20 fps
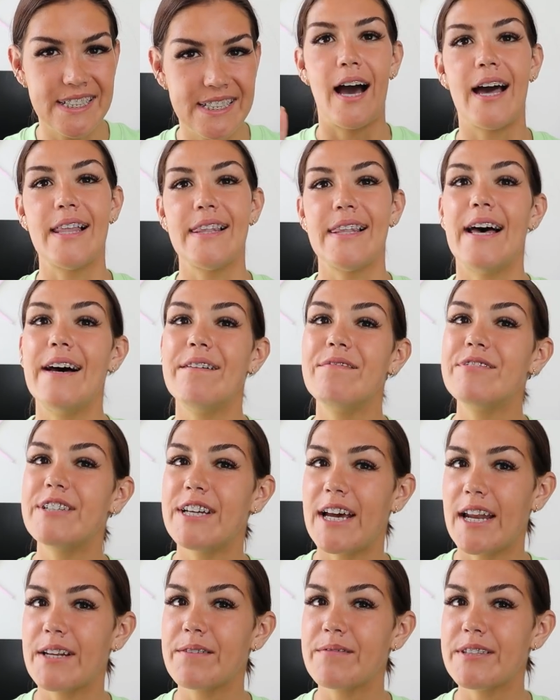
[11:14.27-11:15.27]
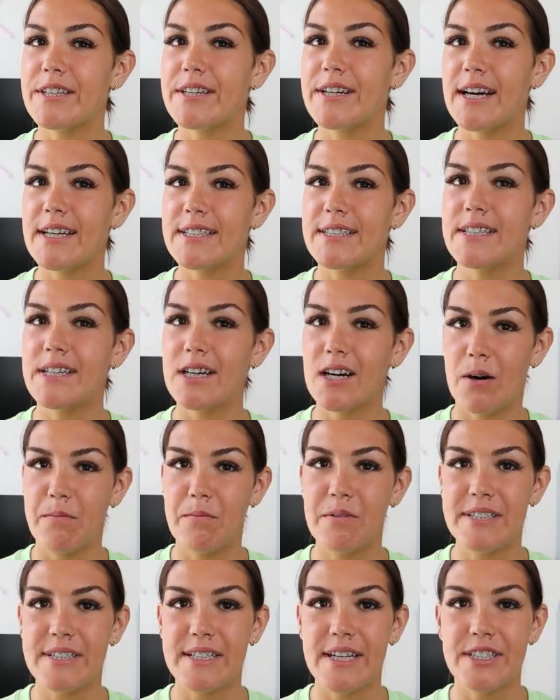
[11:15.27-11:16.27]
I love chatting with you guys in the
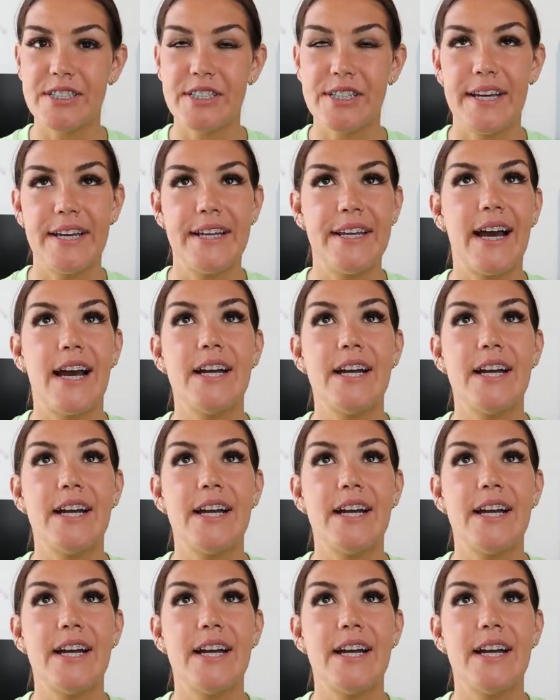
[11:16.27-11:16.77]
comment section.